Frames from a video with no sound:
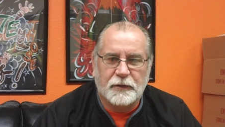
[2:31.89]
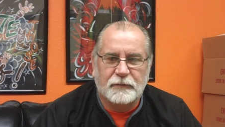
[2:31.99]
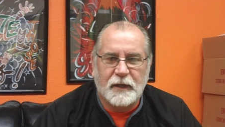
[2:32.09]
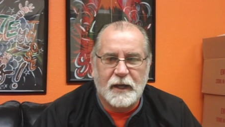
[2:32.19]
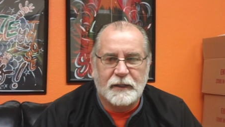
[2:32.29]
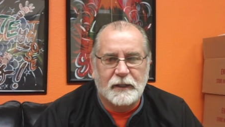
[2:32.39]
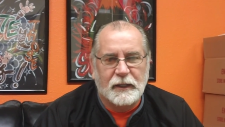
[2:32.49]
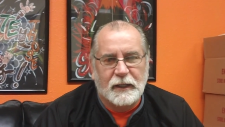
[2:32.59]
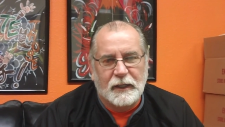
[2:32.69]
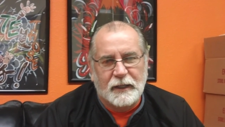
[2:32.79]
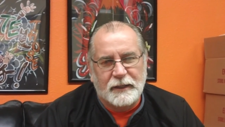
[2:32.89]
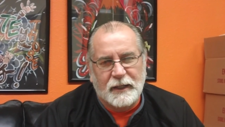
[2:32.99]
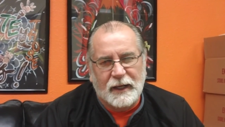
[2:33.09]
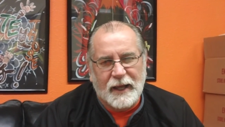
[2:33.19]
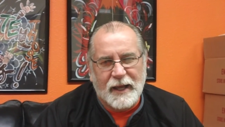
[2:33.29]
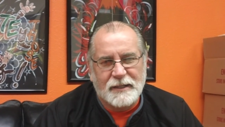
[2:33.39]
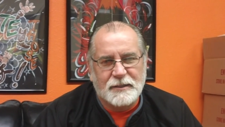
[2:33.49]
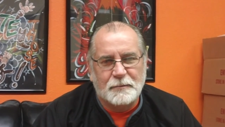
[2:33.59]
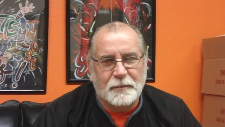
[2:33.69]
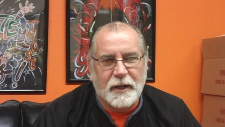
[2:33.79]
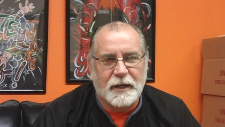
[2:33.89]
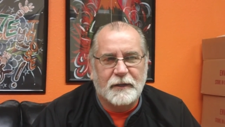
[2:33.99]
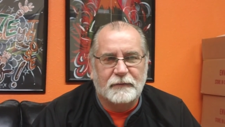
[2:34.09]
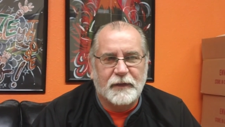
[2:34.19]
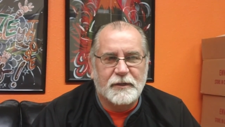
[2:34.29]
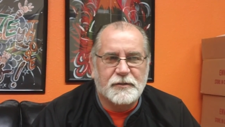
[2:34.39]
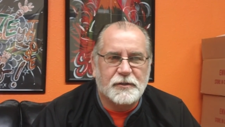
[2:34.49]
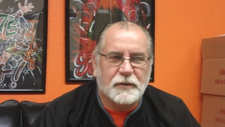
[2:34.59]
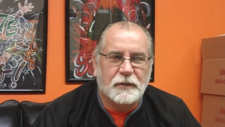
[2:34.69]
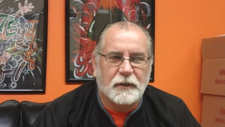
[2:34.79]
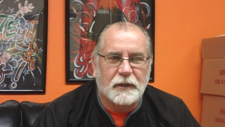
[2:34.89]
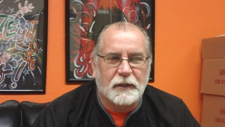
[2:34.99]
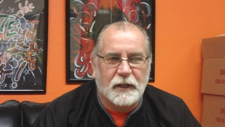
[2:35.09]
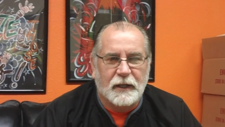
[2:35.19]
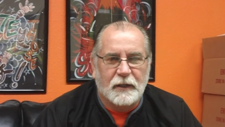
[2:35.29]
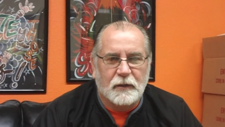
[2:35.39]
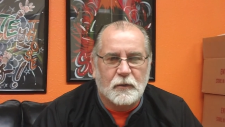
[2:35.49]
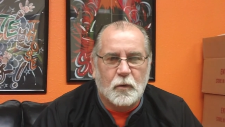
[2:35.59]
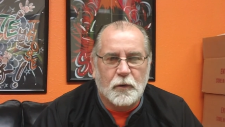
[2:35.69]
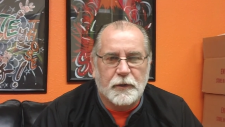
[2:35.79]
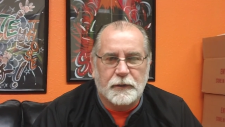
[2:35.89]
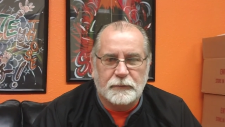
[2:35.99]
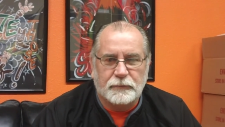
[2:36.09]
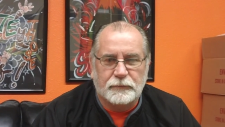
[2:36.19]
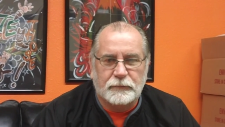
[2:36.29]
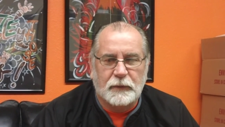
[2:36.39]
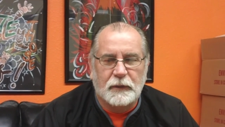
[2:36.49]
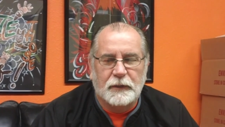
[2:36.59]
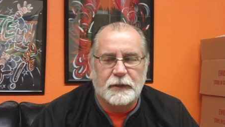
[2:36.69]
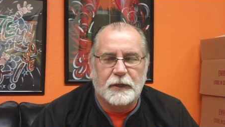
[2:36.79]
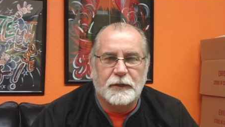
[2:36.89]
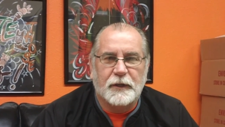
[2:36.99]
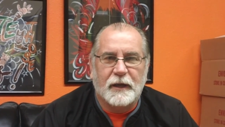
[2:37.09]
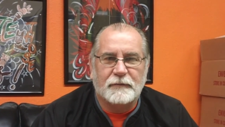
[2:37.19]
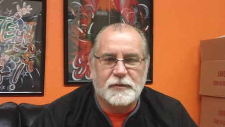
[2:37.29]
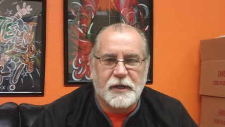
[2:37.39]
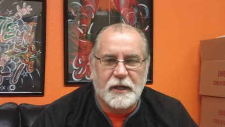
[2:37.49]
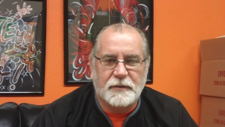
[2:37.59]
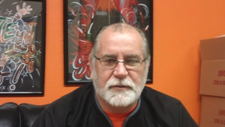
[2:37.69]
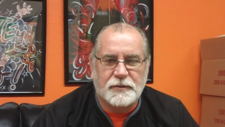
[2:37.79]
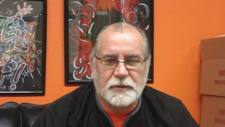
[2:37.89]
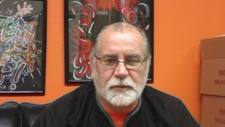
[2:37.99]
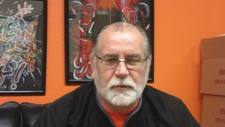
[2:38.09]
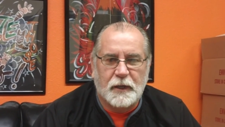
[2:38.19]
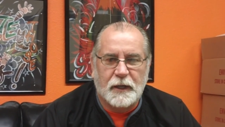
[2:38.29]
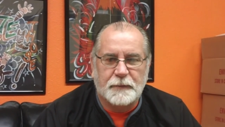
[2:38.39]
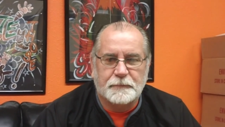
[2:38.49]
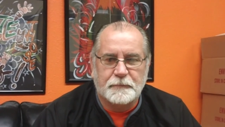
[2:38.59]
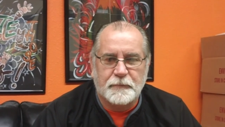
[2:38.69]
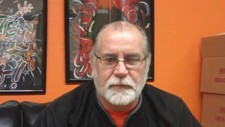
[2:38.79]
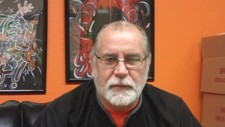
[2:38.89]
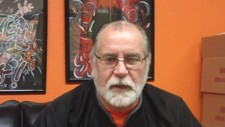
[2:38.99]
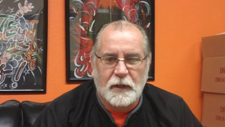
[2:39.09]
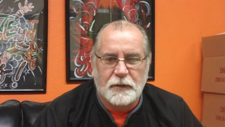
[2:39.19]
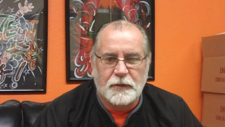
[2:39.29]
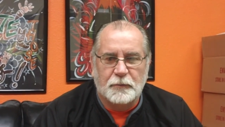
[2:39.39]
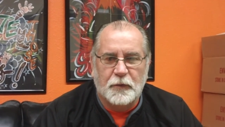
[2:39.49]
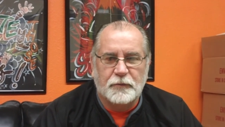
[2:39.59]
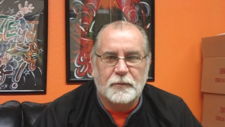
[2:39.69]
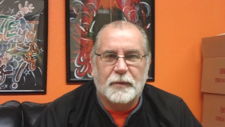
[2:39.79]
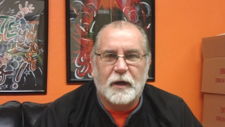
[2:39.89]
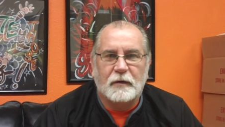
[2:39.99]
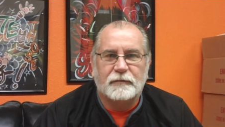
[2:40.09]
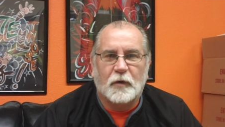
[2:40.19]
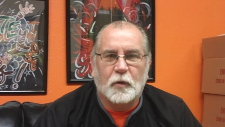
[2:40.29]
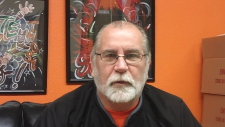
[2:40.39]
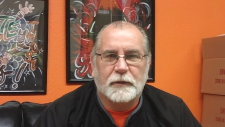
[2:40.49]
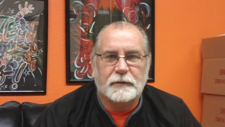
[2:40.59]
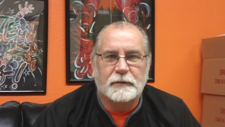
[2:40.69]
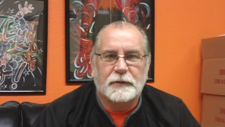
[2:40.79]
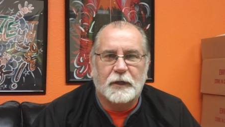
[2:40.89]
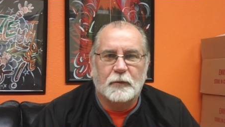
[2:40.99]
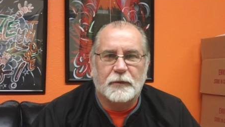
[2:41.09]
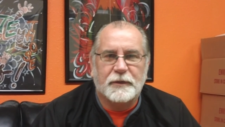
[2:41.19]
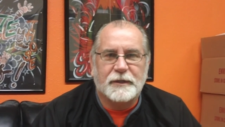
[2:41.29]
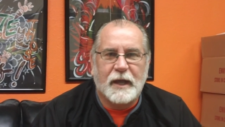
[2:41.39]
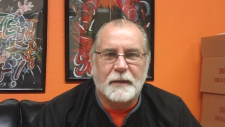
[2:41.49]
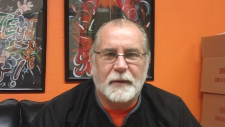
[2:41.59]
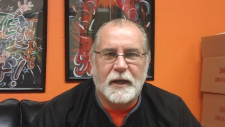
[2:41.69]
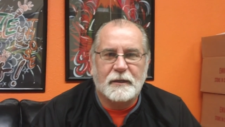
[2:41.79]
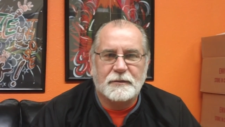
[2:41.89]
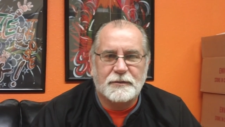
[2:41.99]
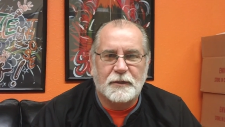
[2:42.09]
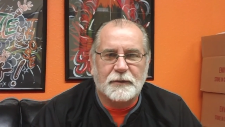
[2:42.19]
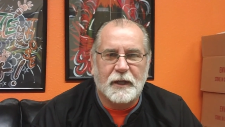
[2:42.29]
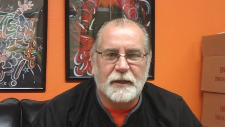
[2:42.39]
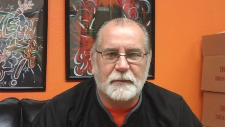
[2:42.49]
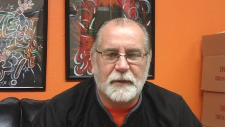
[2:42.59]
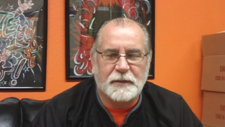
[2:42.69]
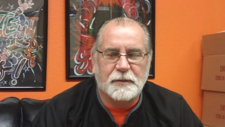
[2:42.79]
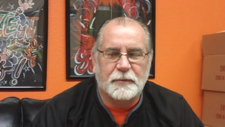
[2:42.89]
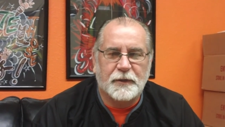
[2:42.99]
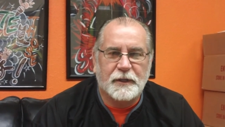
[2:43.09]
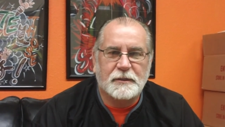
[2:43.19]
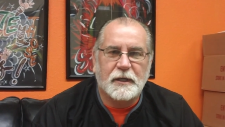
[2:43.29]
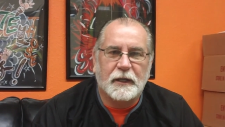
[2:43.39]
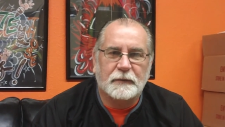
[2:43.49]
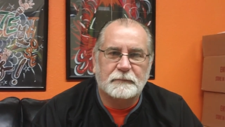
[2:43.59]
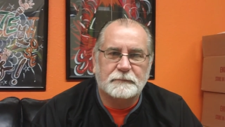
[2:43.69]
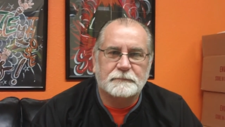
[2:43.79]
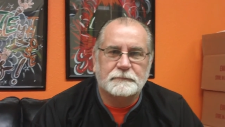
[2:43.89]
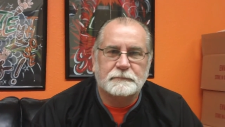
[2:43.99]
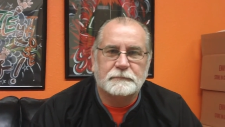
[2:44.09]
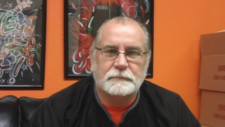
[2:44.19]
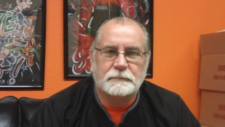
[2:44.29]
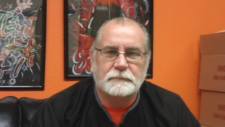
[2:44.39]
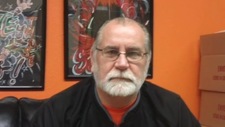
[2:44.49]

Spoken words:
You've got the last minute of each quarter. You know, you have a chance to move the ball forward, you know, with the timeout. So, yeah, that makes it pretty exciting.